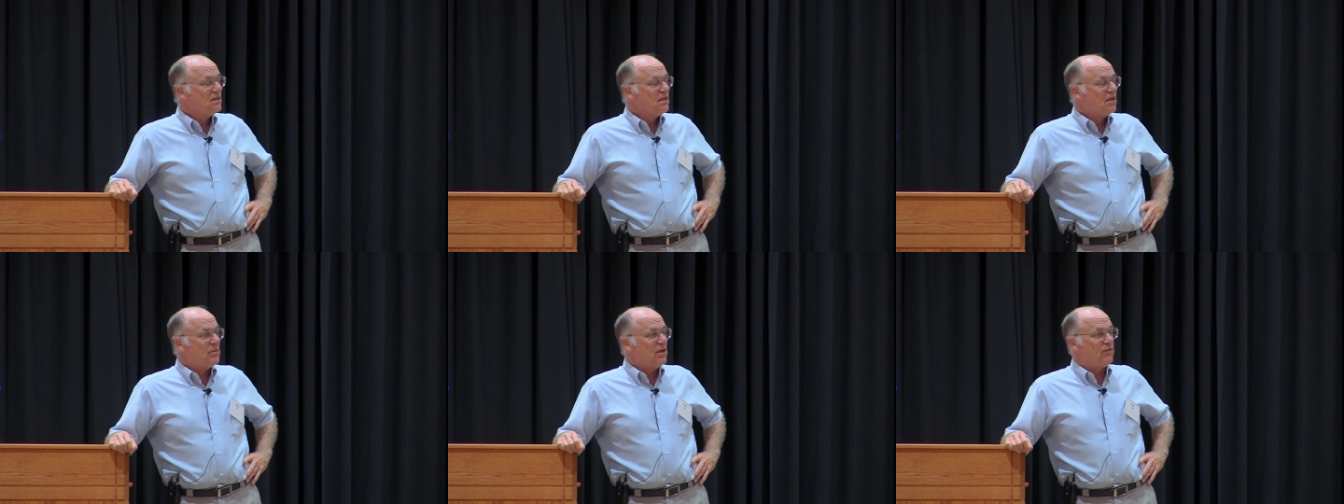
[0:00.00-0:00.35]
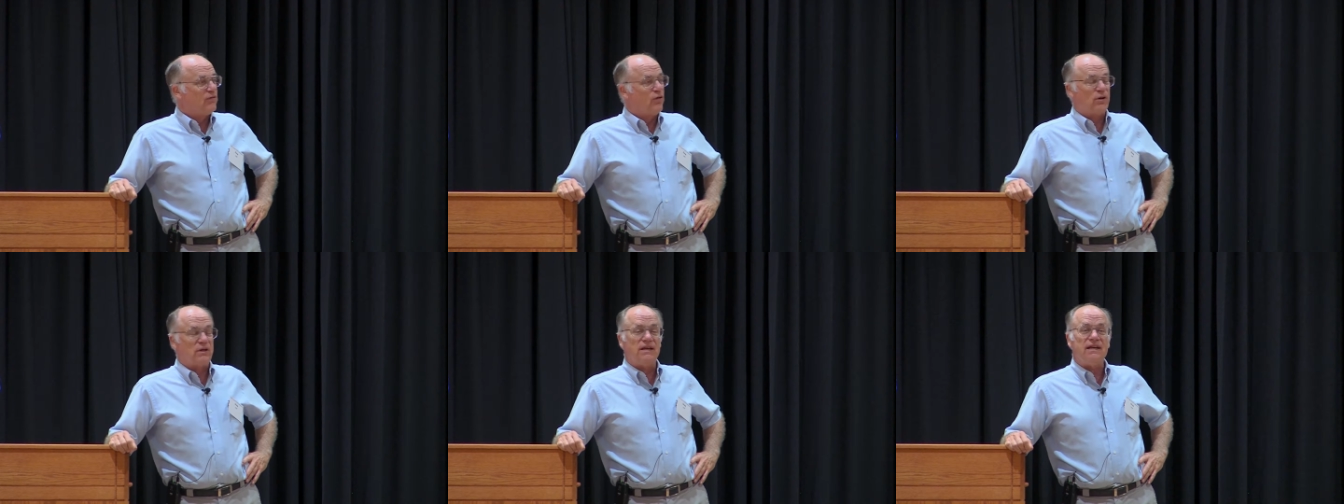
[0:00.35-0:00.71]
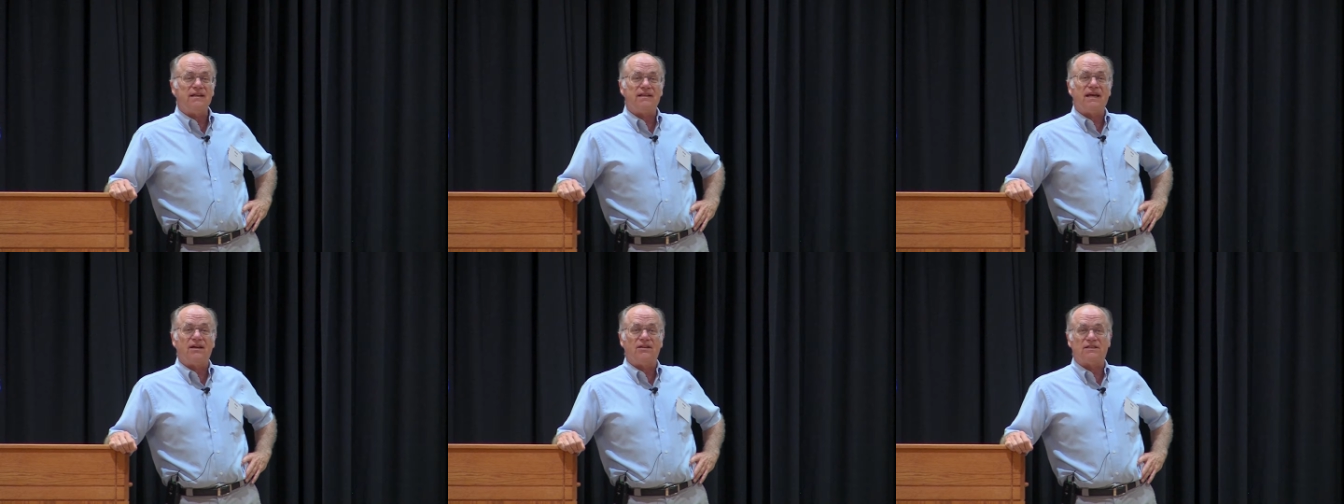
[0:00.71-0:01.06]
I mean,
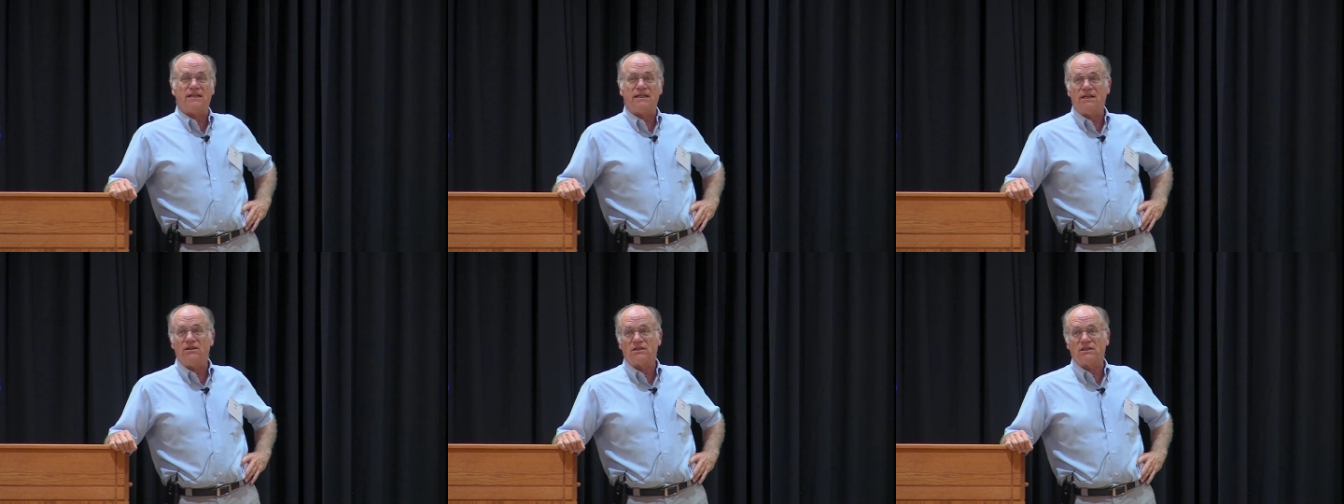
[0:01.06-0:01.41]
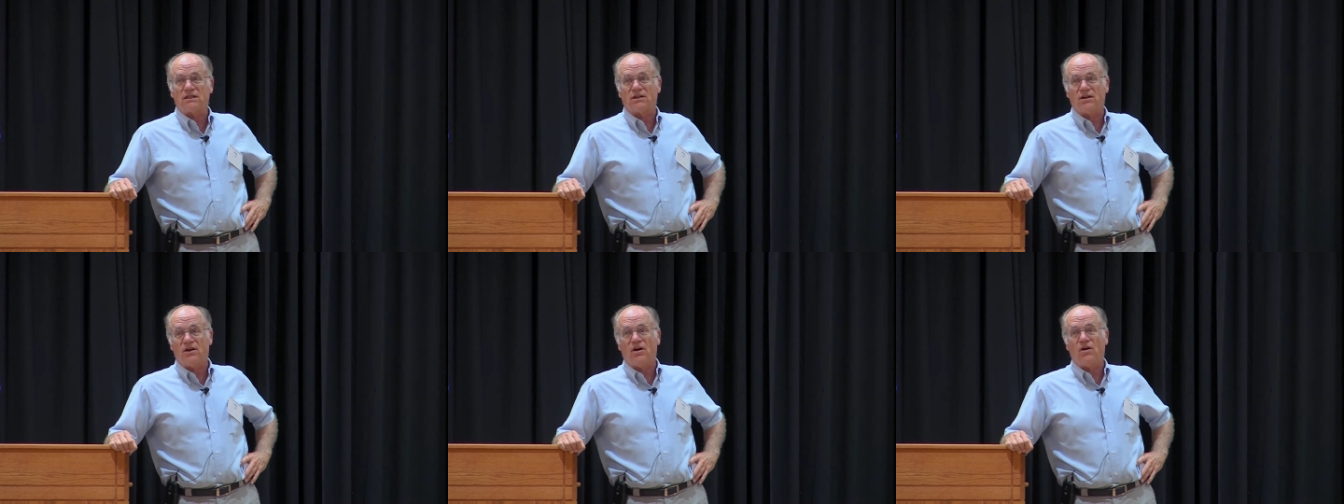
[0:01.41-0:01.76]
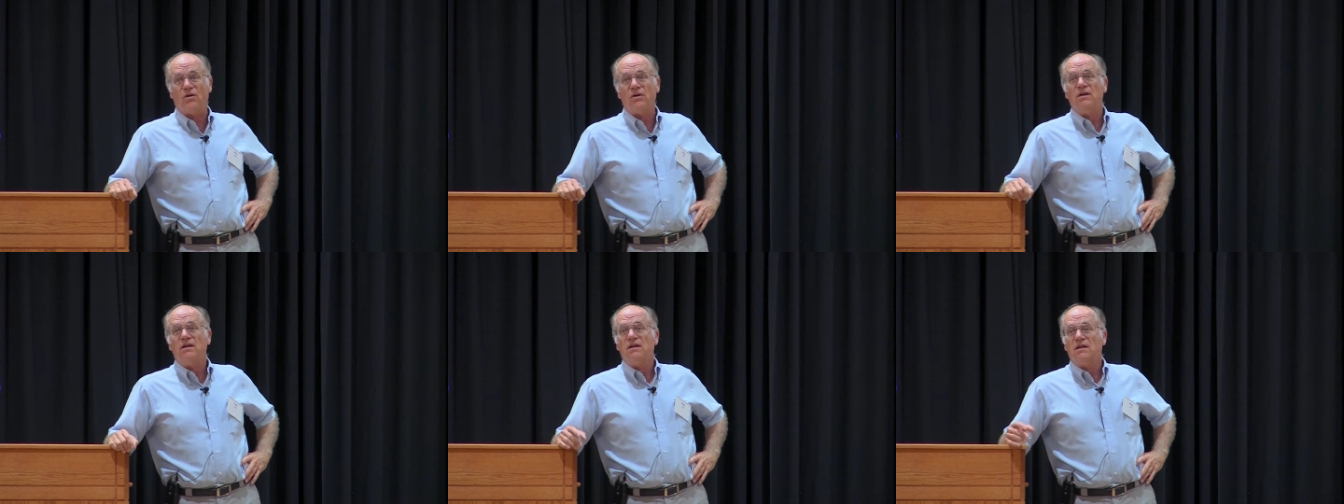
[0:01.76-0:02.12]
14,000 years
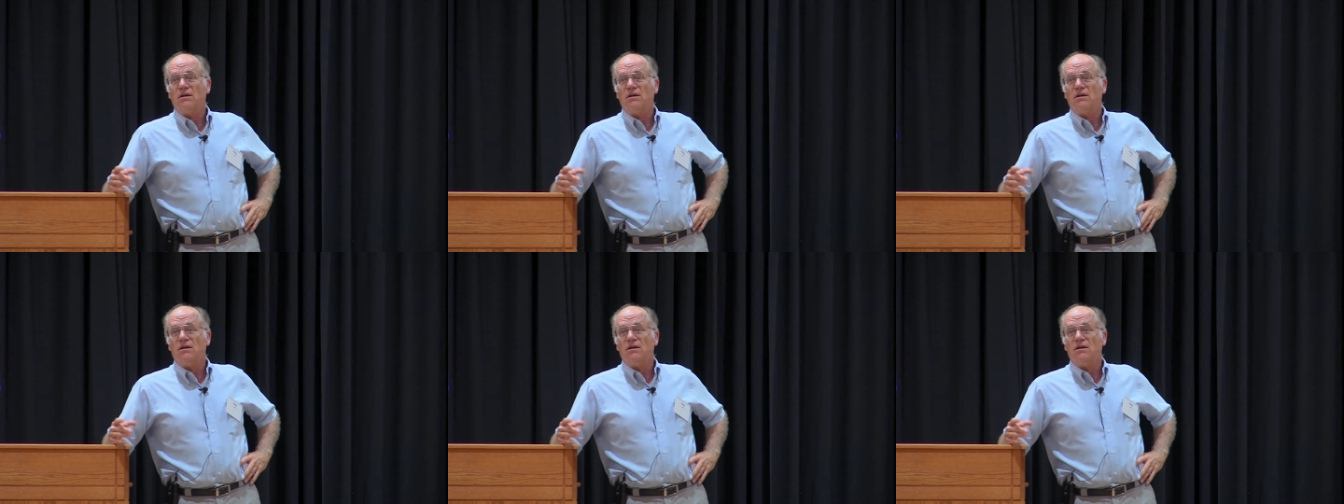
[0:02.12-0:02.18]
ago,